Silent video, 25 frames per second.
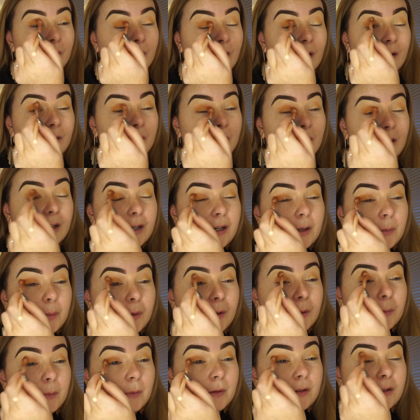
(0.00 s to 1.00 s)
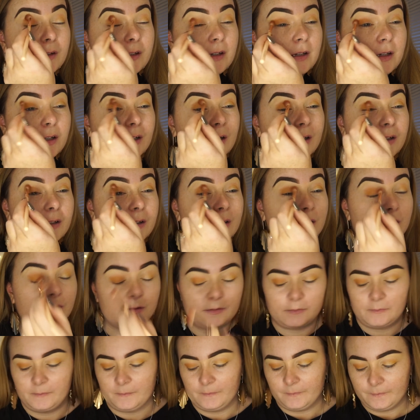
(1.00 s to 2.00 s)
They're really pigmented.
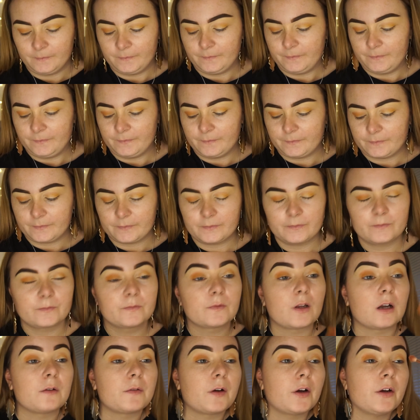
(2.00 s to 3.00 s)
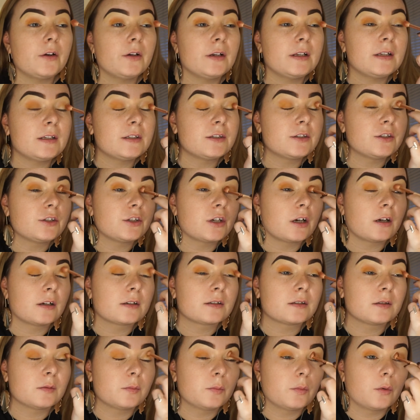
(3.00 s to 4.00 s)
I've only
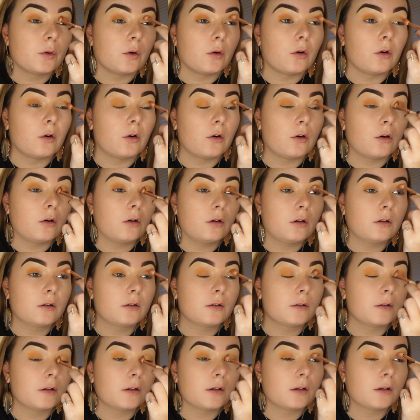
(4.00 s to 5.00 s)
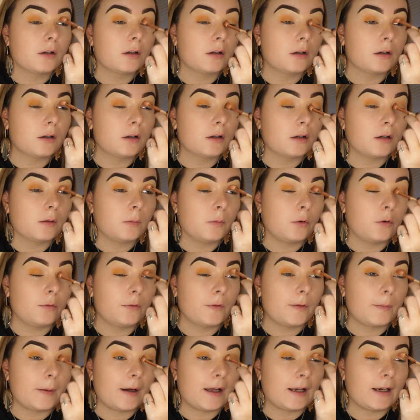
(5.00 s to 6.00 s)
just bought a
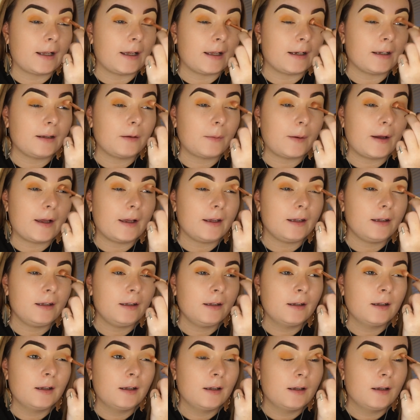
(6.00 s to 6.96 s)
Morphe palette anyway.